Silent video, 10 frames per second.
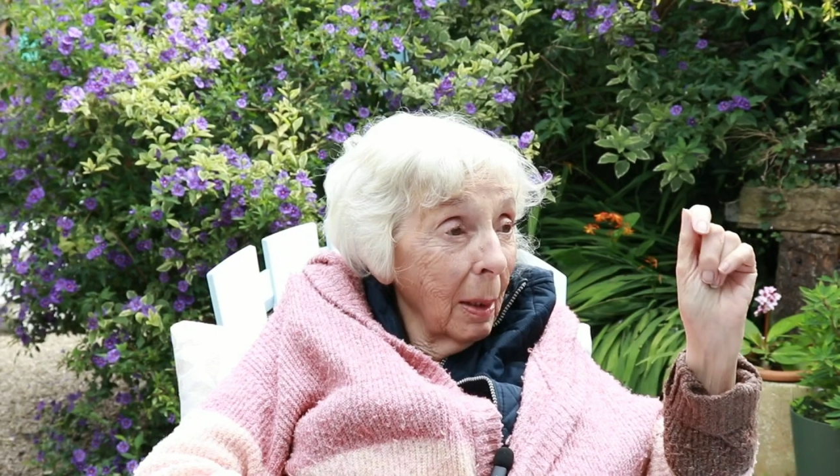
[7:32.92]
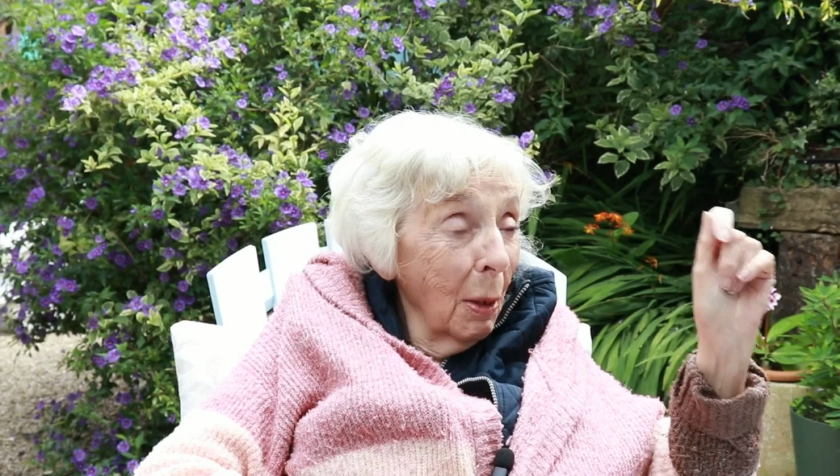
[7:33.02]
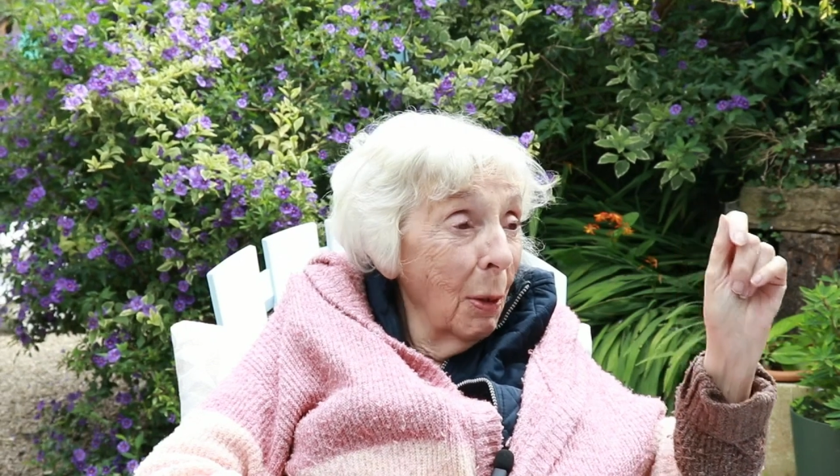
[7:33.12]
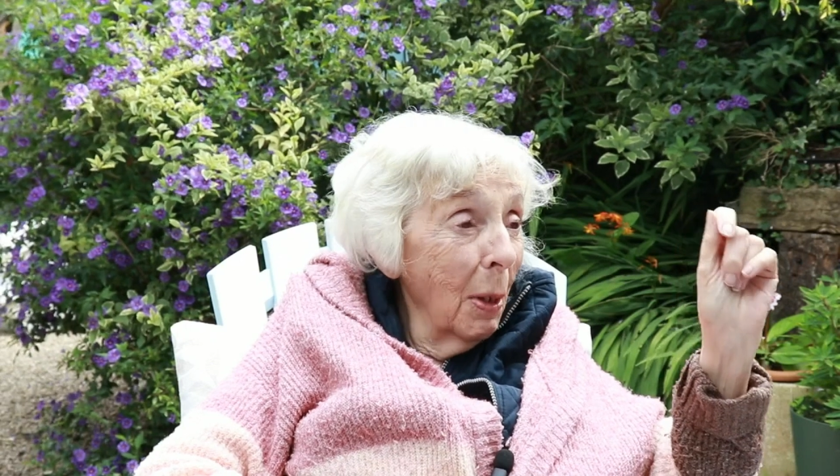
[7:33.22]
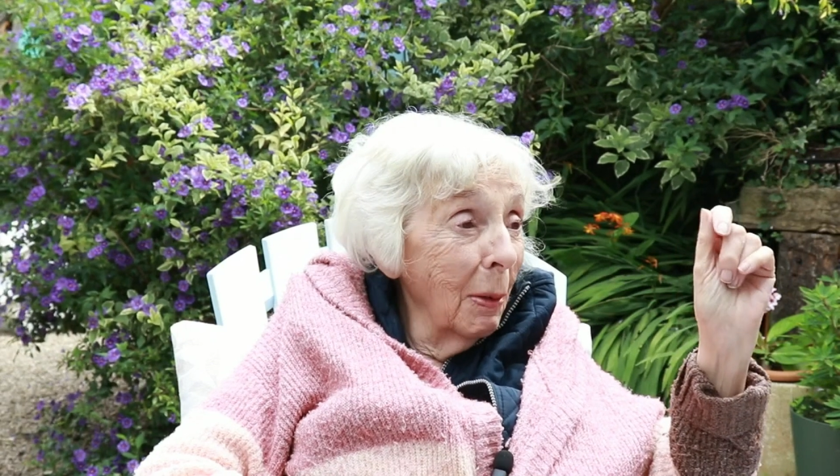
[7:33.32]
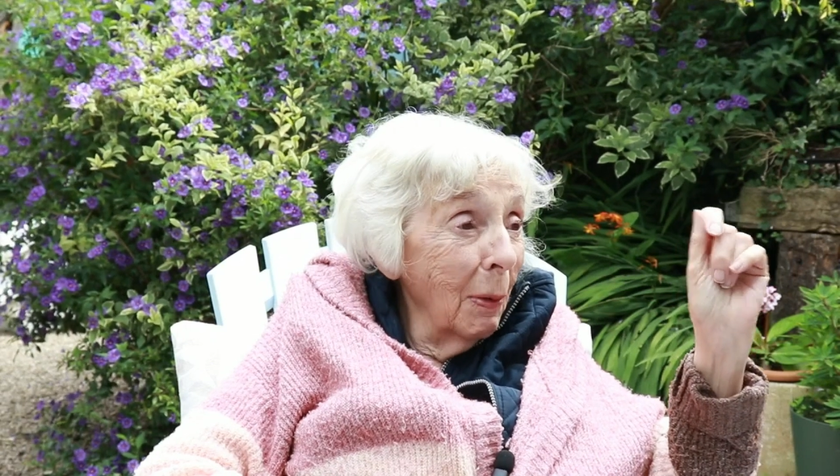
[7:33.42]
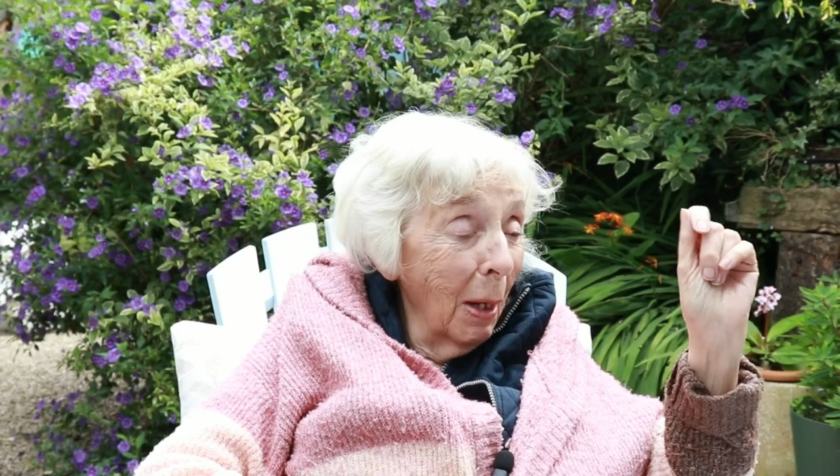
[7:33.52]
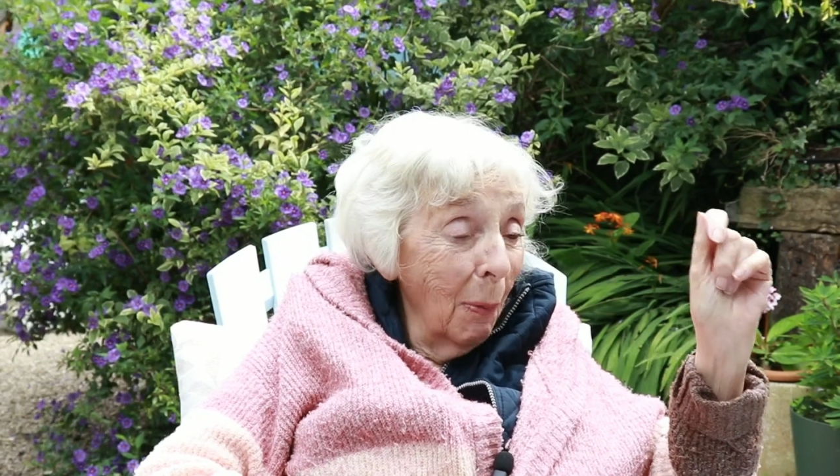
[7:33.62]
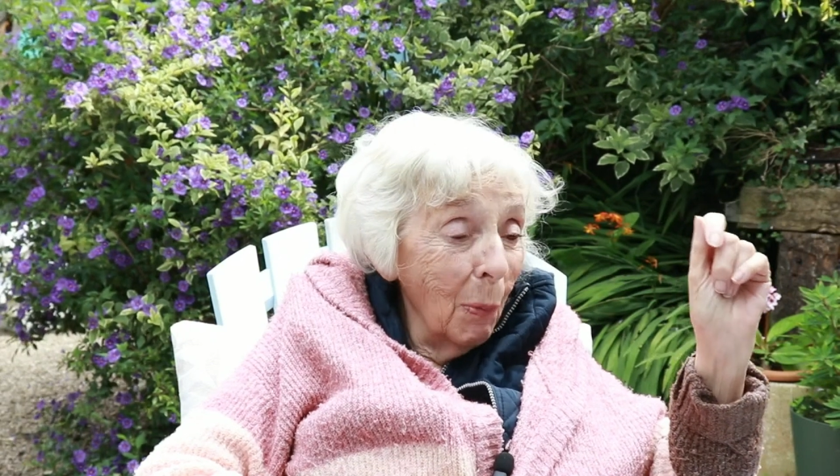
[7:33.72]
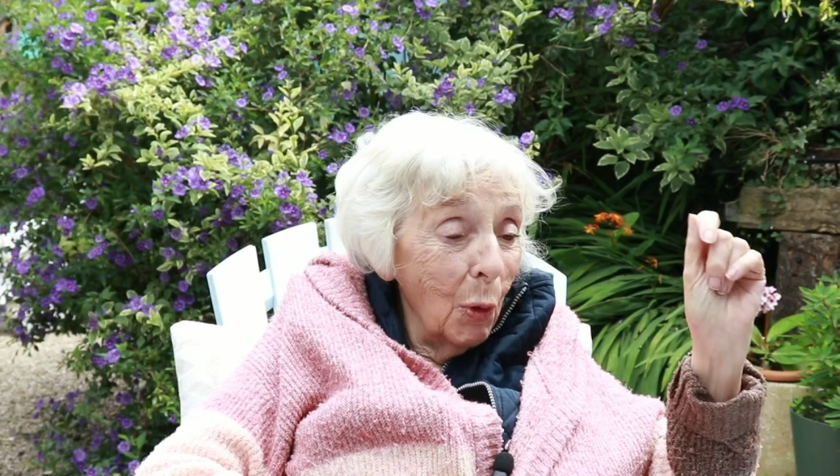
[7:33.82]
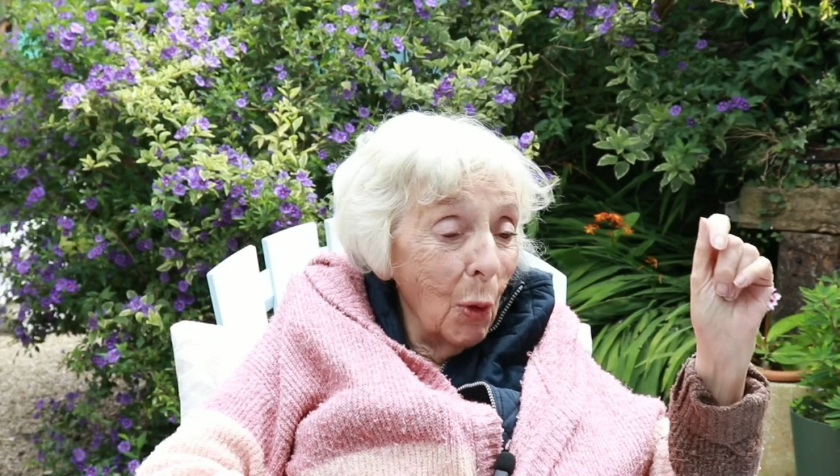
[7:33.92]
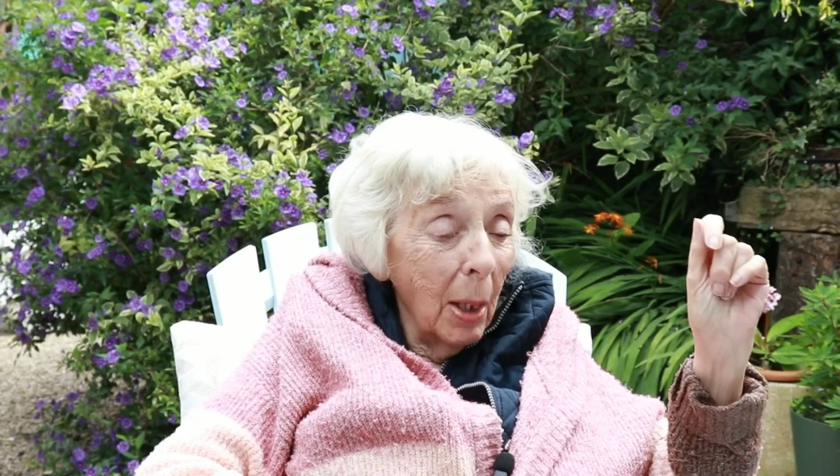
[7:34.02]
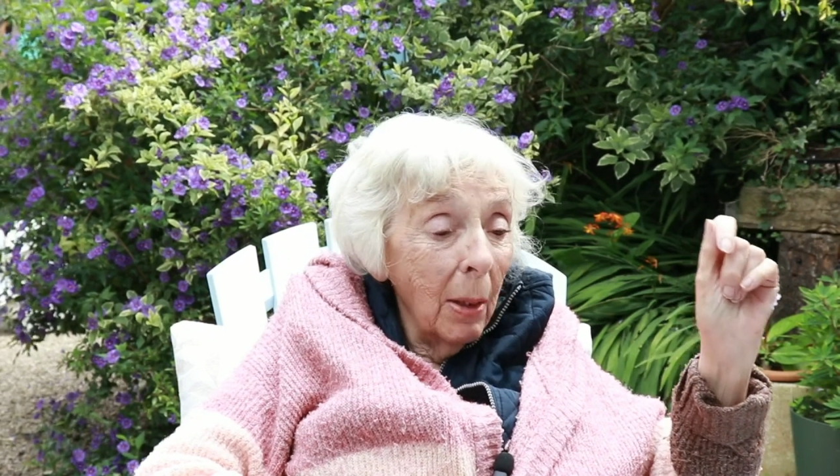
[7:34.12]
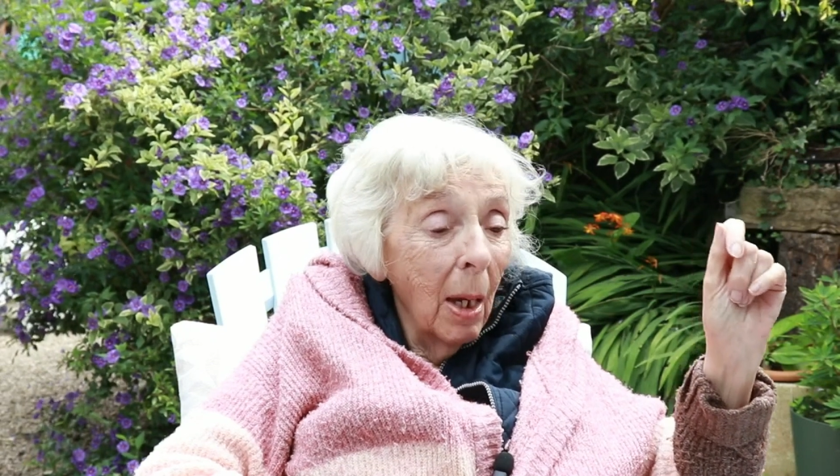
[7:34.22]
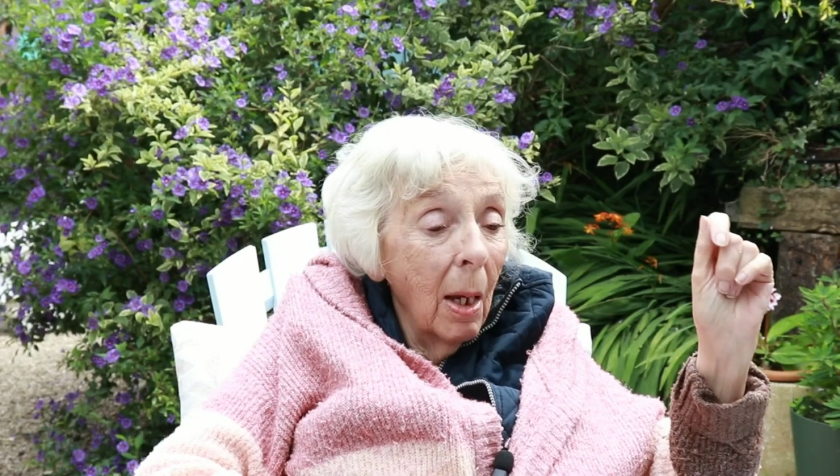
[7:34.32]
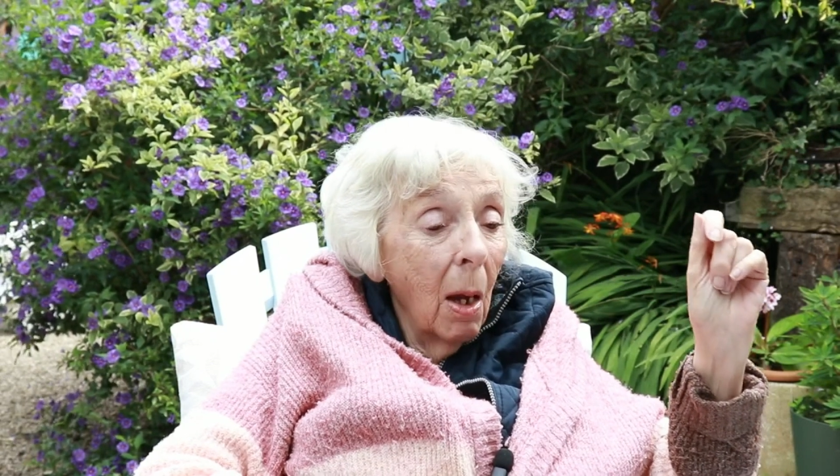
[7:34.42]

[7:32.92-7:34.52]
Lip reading: And she said,